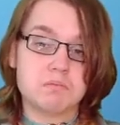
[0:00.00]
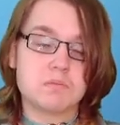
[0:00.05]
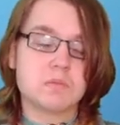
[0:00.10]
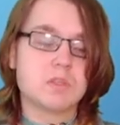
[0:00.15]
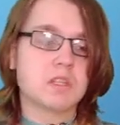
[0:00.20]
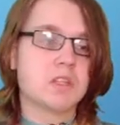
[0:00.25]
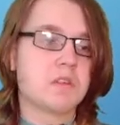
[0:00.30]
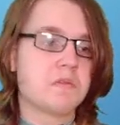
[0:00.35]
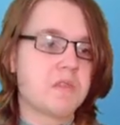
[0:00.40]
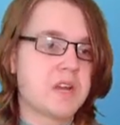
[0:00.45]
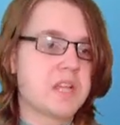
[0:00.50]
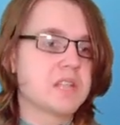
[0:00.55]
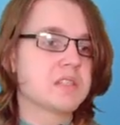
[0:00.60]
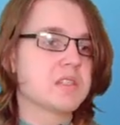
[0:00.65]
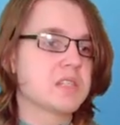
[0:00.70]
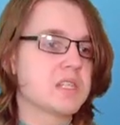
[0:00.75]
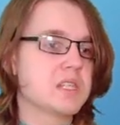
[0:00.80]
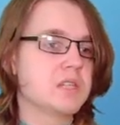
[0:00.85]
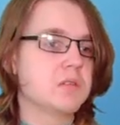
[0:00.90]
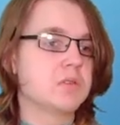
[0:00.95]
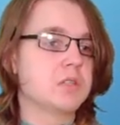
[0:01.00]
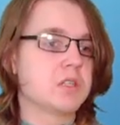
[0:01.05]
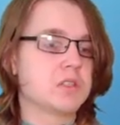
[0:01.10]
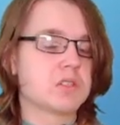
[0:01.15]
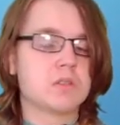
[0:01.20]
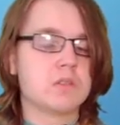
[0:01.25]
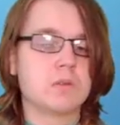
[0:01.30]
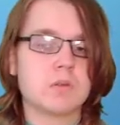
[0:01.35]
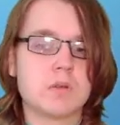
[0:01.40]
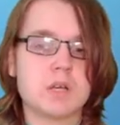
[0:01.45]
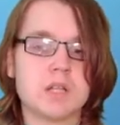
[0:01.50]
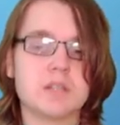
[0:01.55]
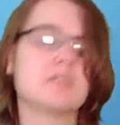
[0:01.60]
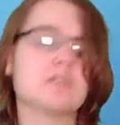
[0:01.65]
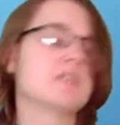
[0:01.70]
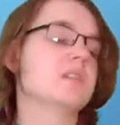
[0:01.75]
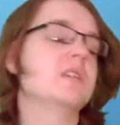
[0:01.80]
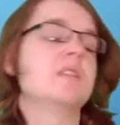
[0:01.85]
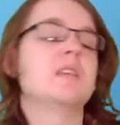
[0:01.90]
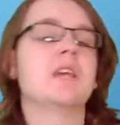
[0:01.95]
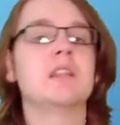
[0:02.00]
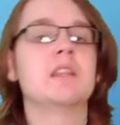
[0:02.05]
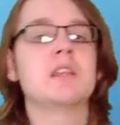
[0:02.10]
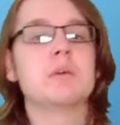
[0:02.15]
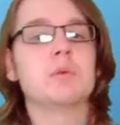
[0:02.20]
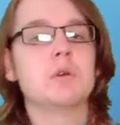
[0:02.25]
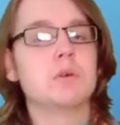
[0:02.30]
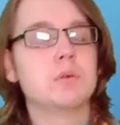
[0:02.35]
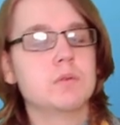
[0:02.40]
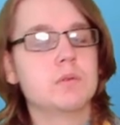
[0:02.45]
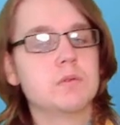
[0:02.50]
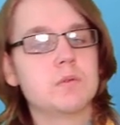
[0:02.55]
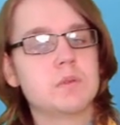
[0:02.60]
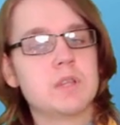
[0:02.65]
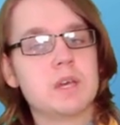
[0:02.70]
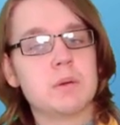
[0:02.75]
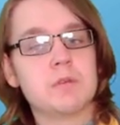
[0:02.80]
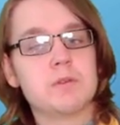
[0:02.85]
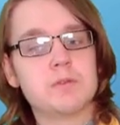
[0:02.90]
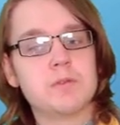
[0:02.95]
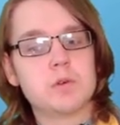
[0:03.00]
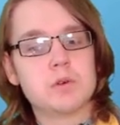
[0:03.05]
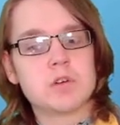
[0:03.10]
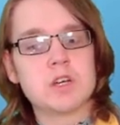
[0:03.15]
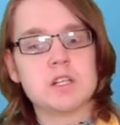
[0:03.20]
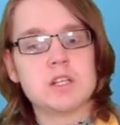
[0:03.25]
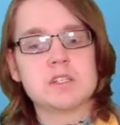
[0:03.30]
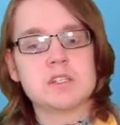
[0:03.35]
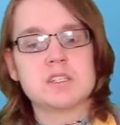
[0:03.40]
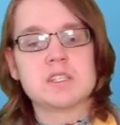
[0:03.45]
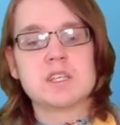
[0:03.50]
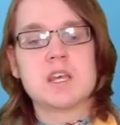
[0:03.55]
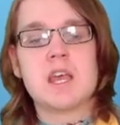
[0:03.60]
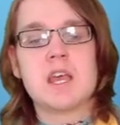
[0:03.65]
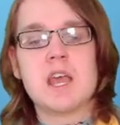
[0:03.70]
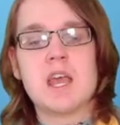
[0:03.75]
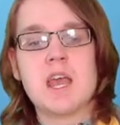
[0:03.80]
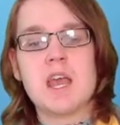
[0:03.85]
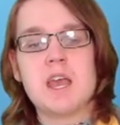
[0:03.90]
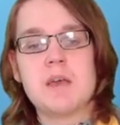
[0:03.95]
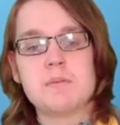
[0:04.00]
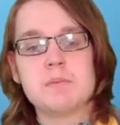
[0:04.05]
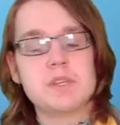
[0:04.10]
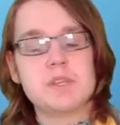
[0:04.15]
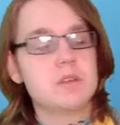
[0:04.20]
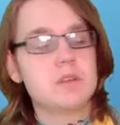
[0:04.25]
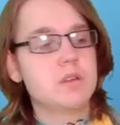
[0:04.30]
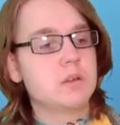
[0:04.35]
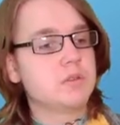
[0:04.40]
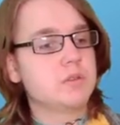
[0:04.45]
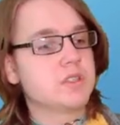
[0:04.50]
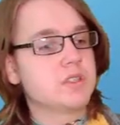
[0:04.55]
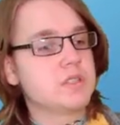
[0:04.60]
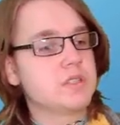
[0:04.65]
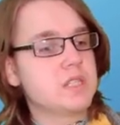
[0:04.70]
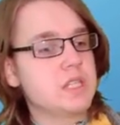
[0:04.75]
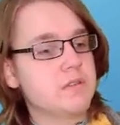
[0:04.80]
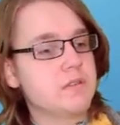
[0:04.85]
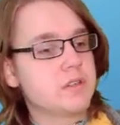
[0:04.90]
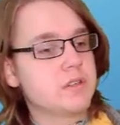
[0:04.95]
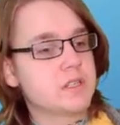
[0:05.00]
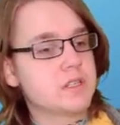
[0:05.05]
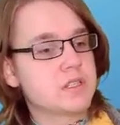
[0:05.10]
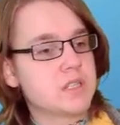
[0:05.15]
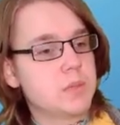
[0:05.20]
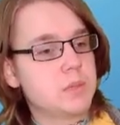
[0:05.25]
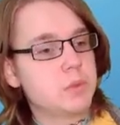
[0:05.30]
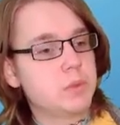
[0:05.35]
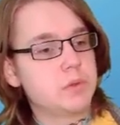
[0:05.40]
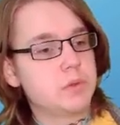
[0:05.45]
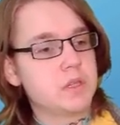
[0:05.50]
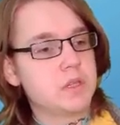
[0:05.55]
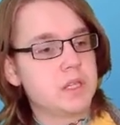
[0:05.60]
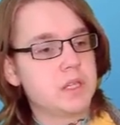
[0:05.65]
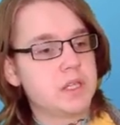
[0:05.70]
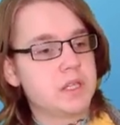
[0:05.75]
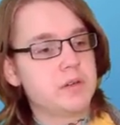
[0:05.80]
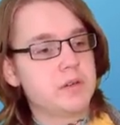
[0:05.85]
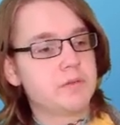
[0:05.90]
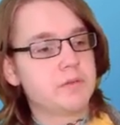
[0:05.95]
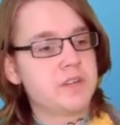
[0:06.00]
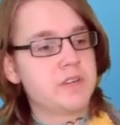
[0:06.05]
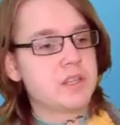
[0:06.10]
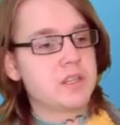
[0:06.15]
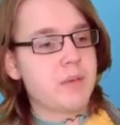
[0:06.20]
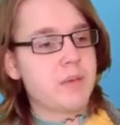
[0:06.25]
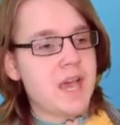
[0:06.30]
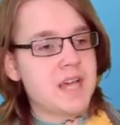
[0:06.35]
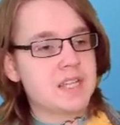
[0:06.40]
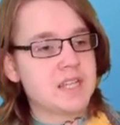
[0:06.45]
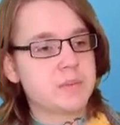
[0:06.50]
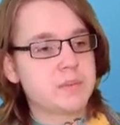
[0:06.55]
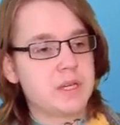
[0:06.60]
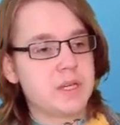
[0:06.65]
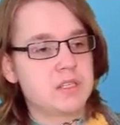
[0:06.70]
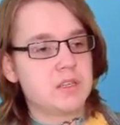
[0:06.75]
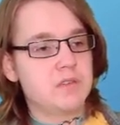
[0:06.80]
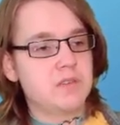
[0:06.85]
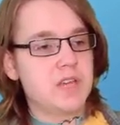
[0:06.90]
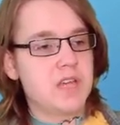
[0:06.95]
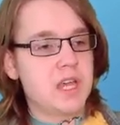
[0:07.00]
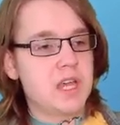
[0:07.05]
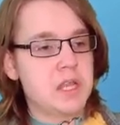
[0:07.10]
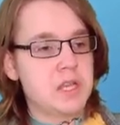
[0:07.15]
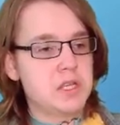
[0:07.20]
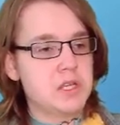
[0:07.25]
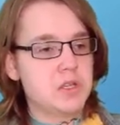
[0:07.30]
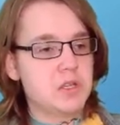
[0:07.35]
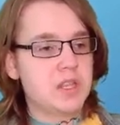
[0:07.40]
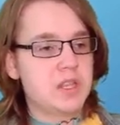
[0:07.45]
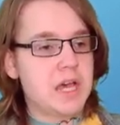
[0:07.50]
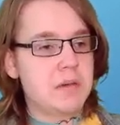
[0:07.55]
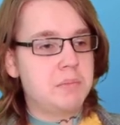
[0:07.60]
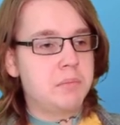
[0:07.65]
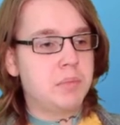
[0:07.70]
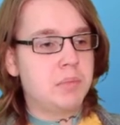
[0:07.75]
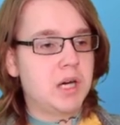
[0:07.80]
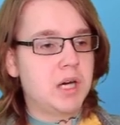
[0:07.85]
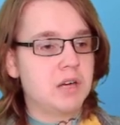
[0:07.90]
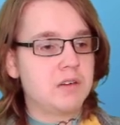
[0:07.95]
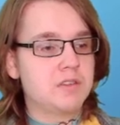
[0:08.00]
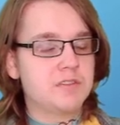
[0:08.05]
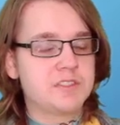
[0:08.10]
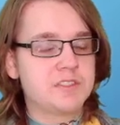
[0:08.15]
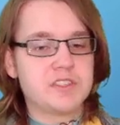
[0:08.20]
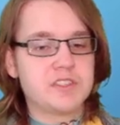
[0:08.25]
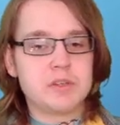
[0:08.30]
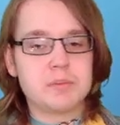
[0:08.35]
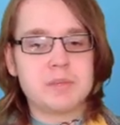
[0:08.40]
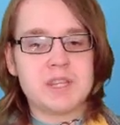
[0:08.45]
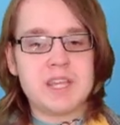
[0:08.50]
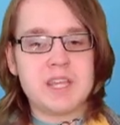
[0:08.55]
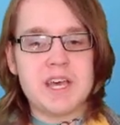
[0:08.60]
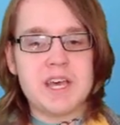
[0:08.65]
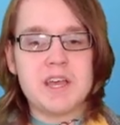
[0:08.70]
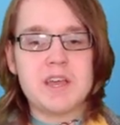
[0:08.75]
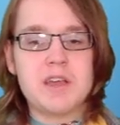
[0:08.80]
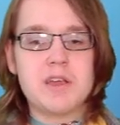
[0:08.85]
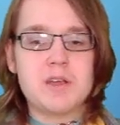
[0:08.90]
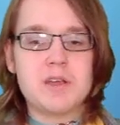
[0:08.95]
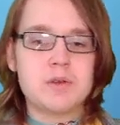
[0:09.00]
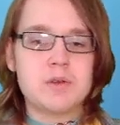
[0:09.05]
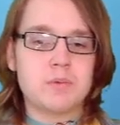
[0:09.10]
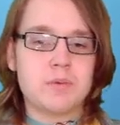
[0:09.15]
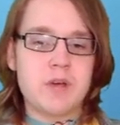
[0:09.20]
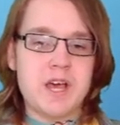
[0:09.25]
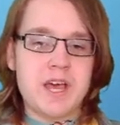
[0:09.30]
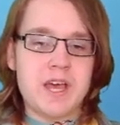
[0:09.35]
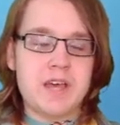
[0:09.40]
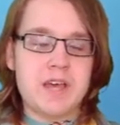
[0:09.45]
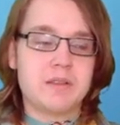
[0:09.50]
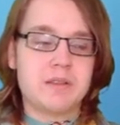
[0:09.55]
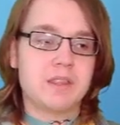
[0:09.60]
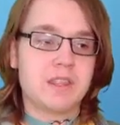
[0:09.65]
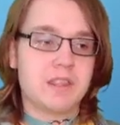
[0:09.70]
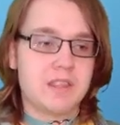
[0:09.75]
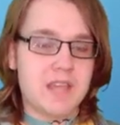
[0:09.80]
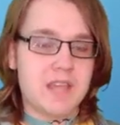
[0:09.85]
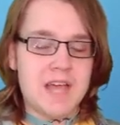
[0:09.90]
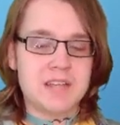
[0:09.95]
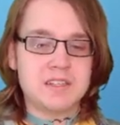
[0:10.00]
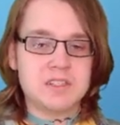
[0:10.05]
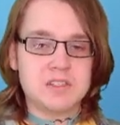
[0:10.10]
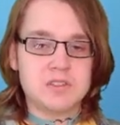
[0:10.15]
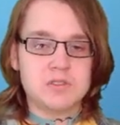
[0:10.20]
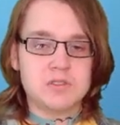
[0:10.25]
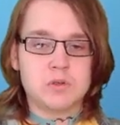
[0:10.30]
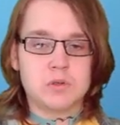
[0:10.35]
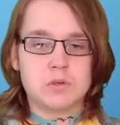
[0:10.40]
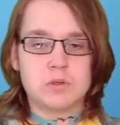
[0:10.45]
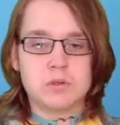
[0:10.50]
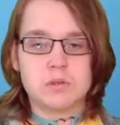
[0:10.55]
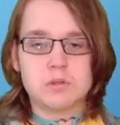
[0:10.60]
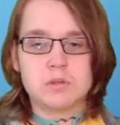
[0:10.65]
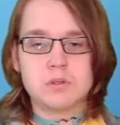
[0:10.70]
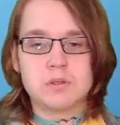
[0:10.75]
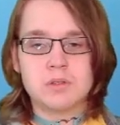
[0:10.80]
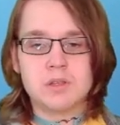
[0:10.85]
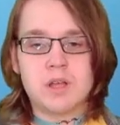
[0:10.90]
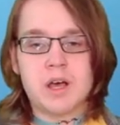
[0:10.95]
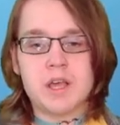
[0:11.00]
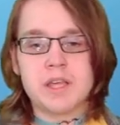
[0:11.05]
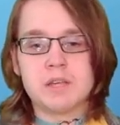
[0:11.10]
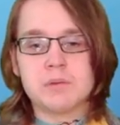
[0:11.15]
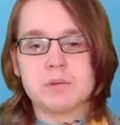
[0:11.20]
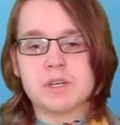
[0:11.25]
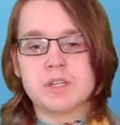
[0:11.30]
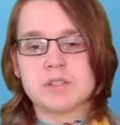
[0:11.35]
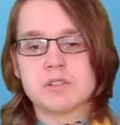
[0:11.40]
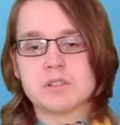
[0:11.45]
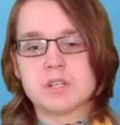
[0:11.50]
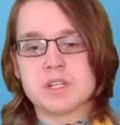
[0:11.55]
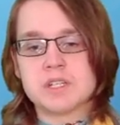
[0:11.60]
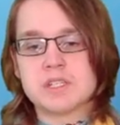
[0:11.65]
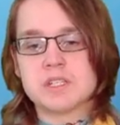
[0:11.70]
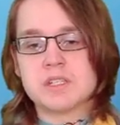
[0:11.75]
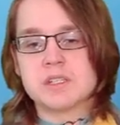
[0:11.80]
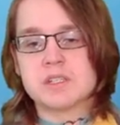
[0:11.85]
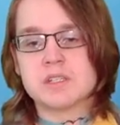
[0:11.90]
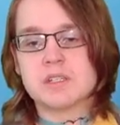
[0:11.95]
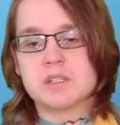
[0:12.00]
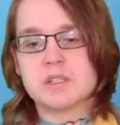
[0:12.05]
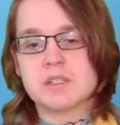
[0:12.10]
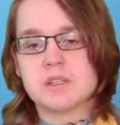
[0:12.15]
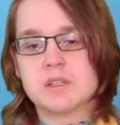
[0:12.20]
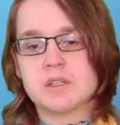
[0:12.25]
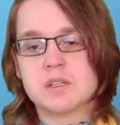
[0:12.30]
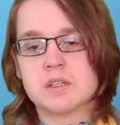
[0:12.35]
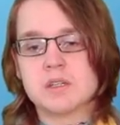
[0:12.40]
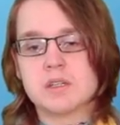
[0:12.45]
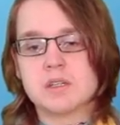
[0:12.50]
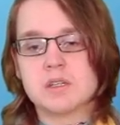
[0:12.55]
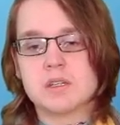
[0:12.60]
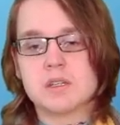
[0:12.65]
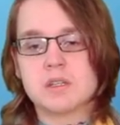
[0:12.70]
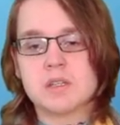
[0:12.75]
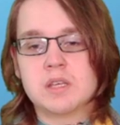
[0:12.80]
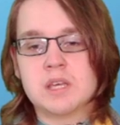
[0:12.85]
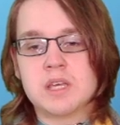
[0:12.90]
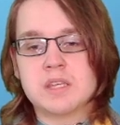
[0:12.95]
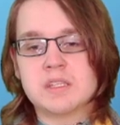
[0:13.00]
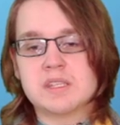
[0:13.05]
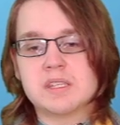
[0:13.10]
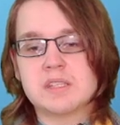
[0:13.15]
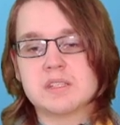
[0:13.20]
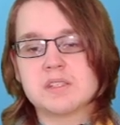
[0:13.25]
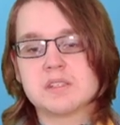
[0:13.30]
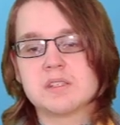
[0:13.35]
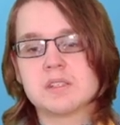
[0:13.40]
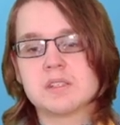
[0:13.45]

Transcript: the rings are still just 2 colors. In the end, there were 4 colors. But you can also see, for example, the little rhythm aspect of it and that bar of soap there, where that is your line where you're trying to hit it.